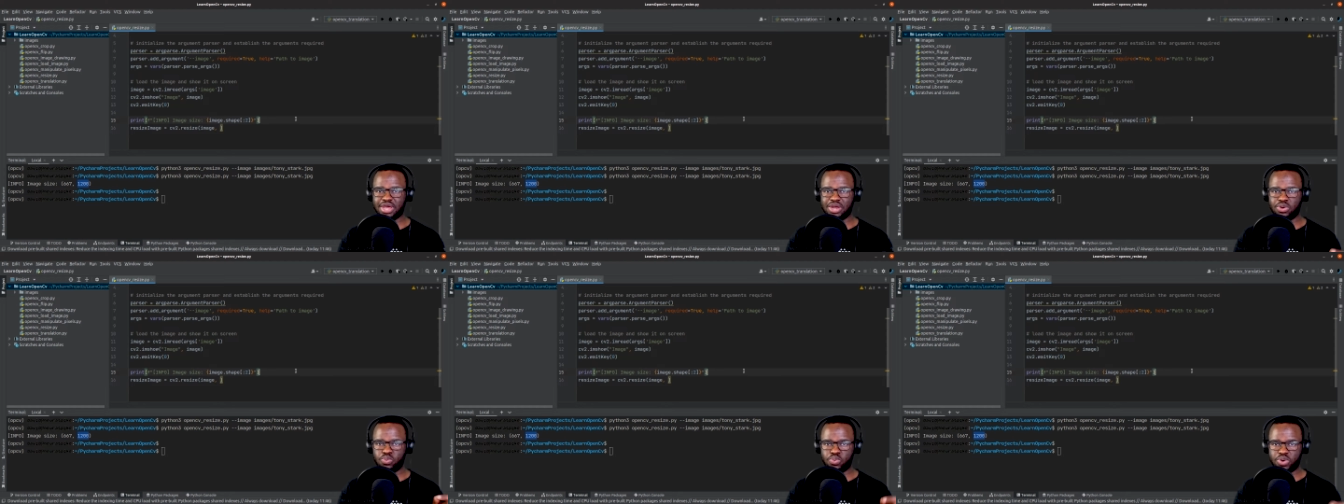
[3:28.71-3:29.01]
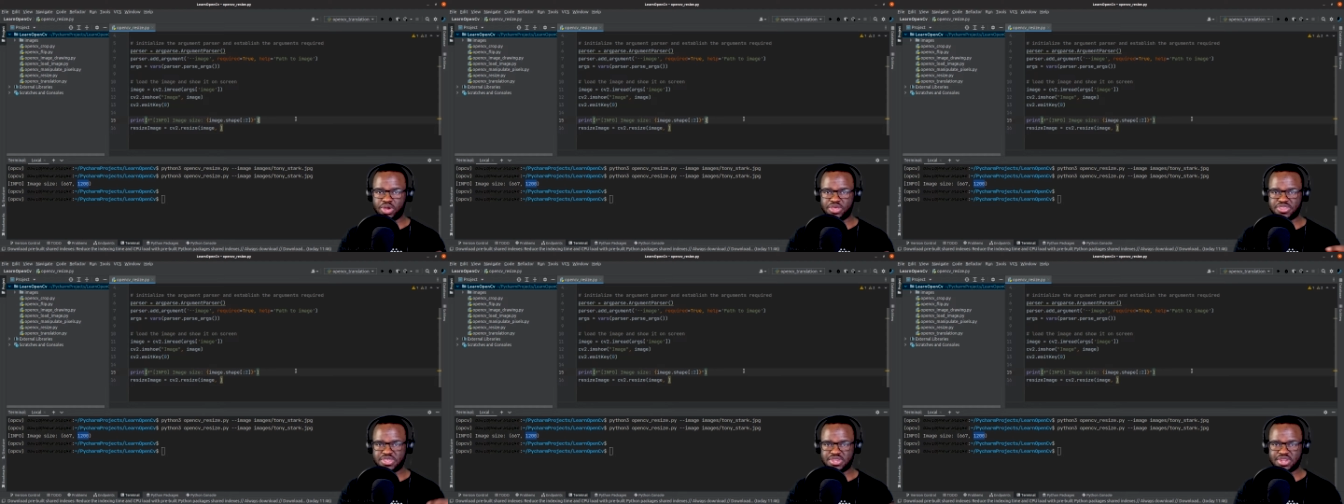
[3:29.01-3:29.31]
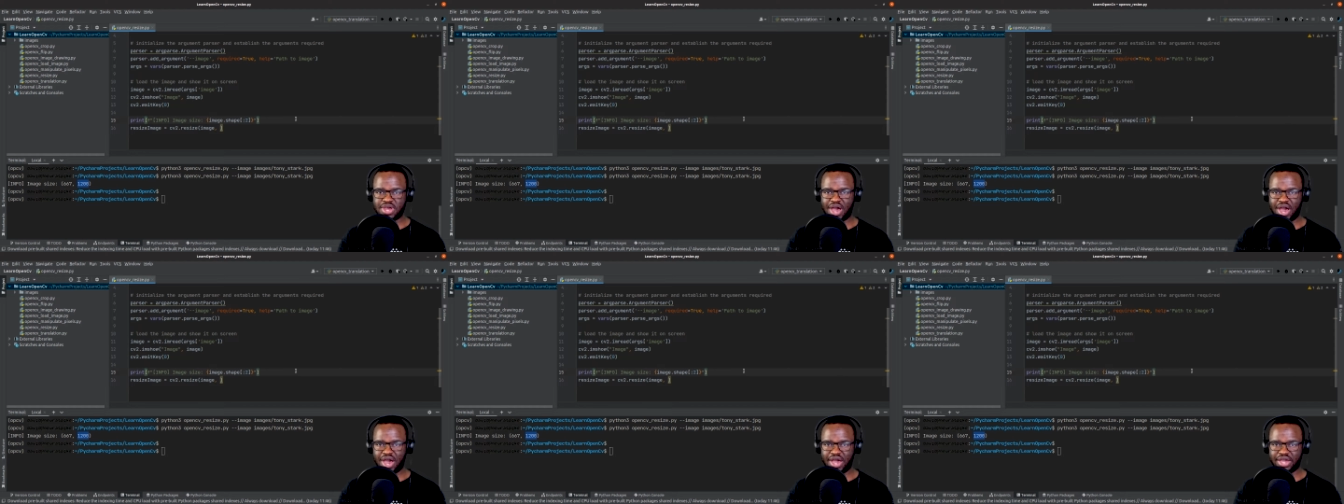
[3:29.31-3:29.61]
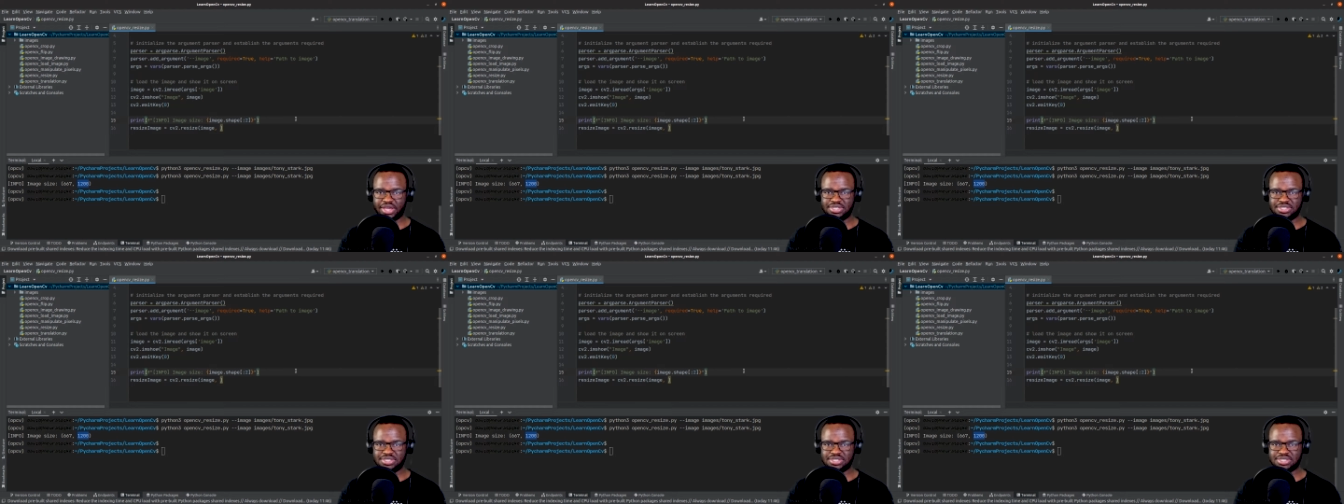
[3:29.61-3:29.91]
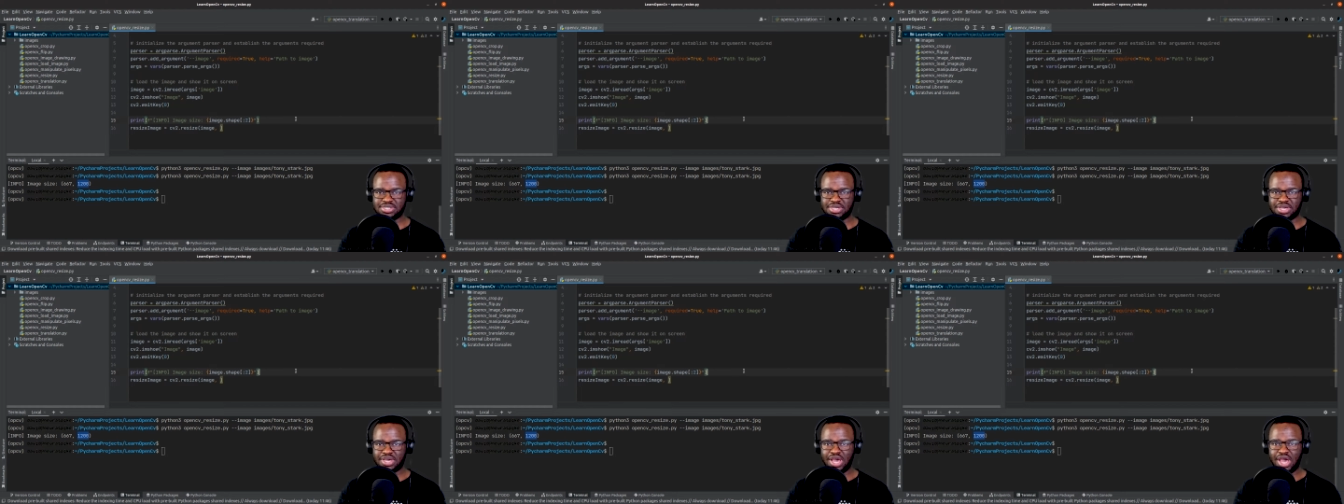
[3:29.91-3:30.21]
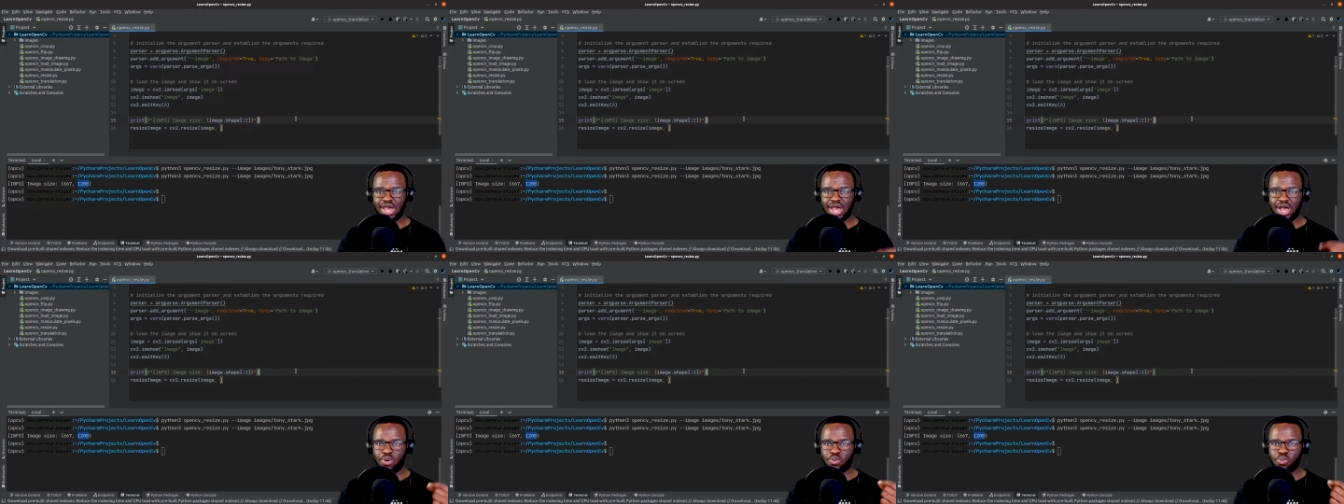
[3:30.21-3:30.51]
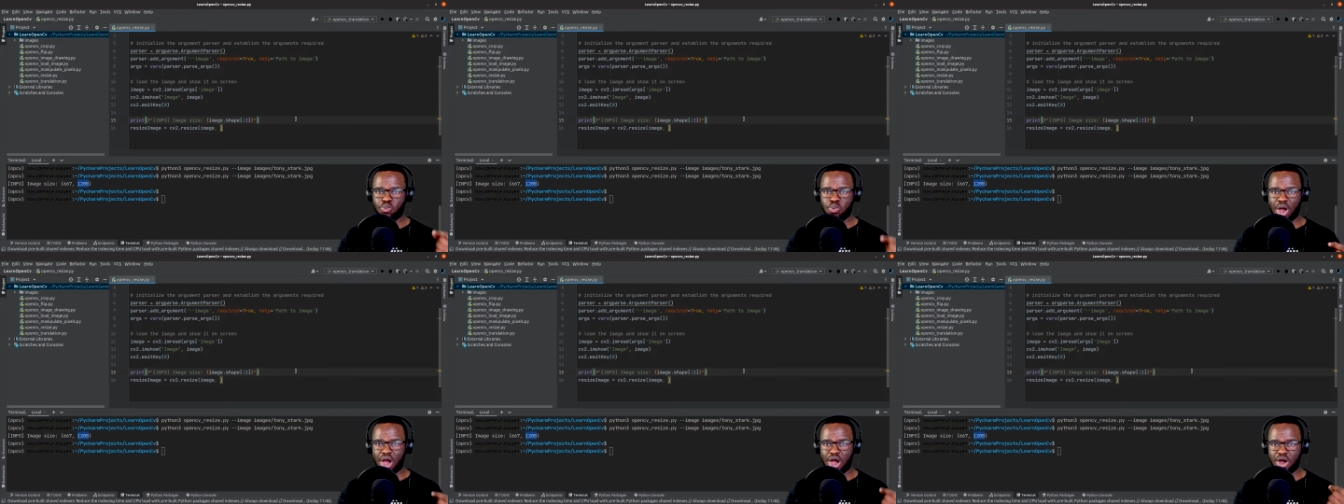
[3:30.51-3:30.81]
width and height
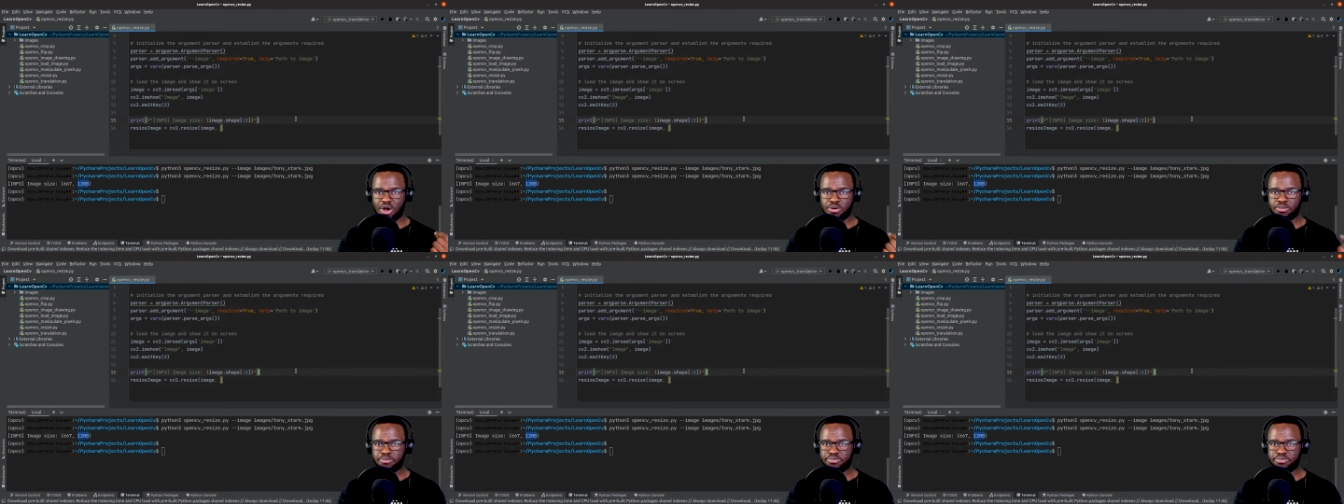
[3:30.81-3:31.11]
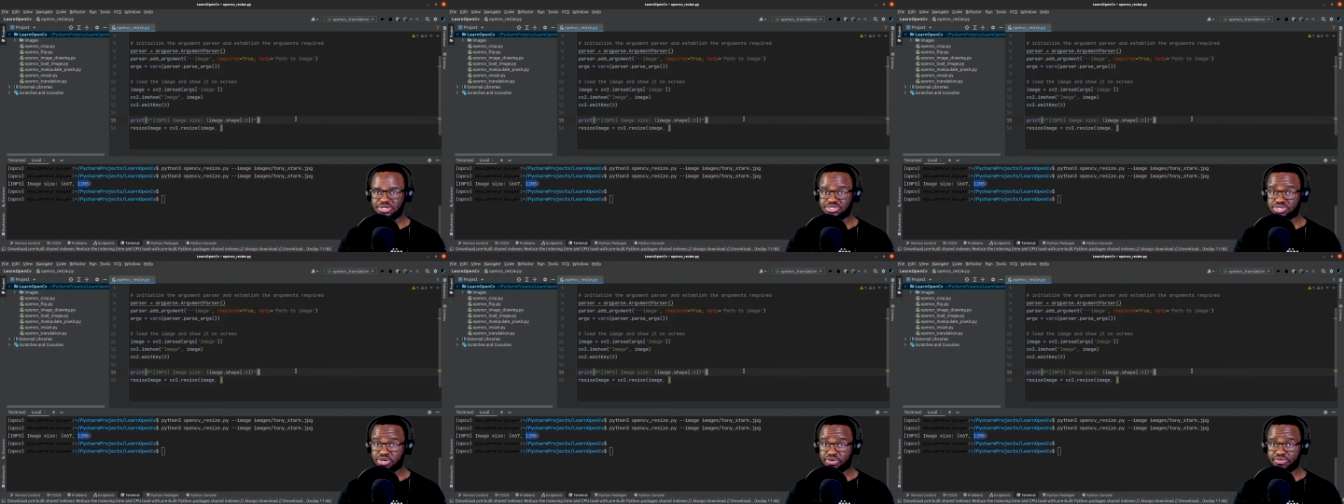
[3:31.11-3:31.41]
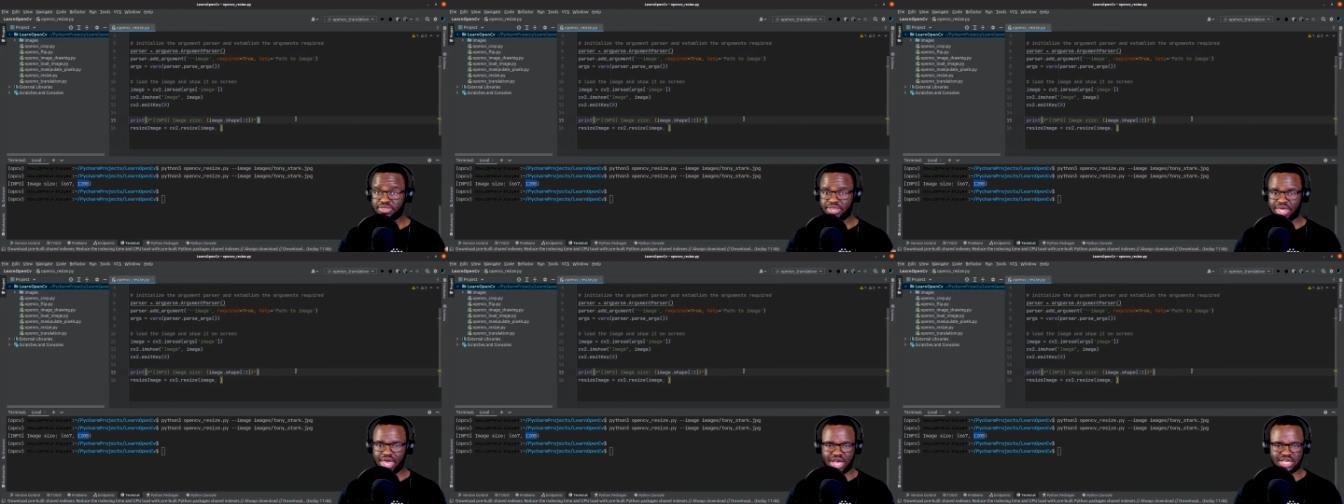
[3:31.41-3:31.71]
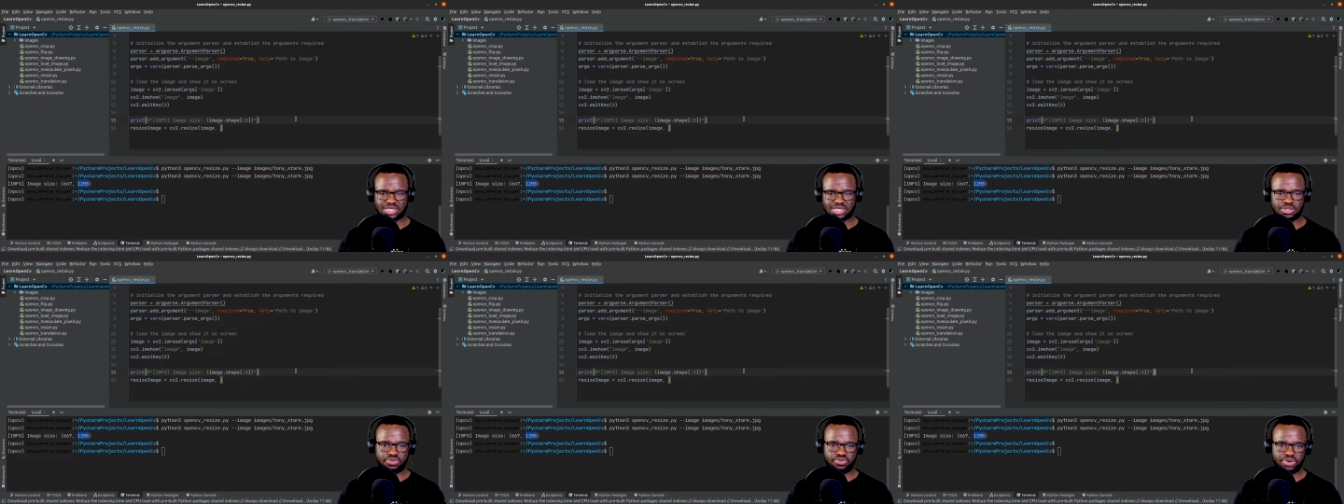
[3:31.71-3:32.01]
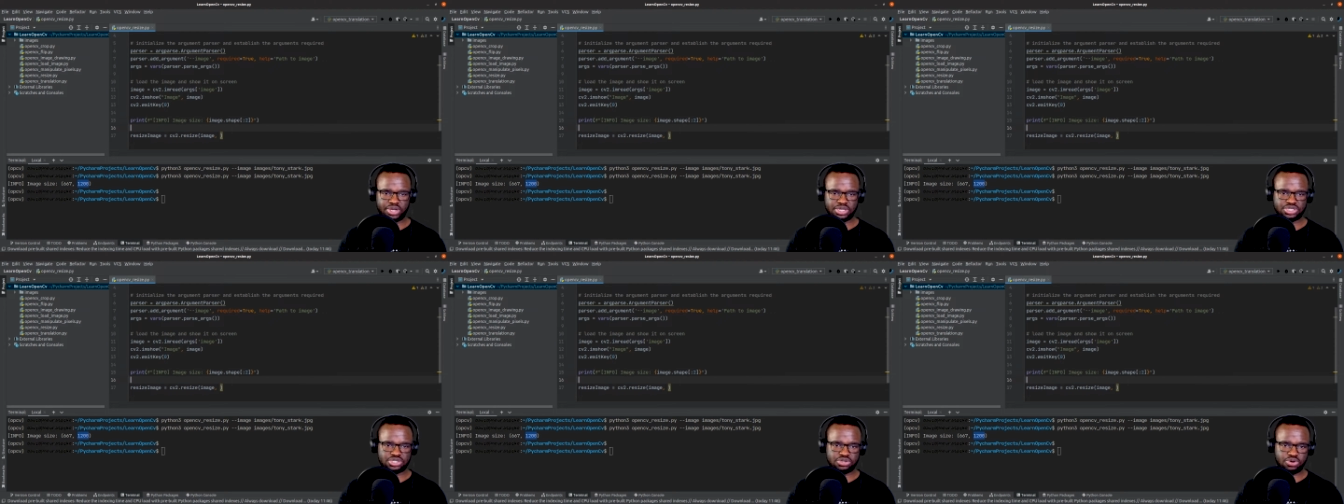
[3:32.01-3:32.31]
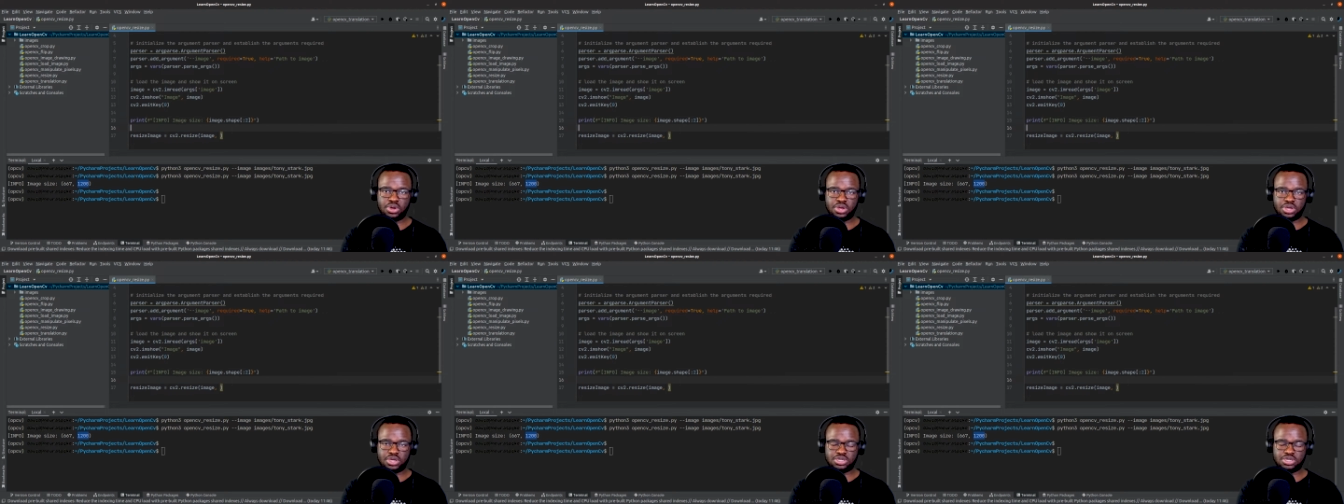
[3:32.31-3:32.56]
while preserving the aspect ratio.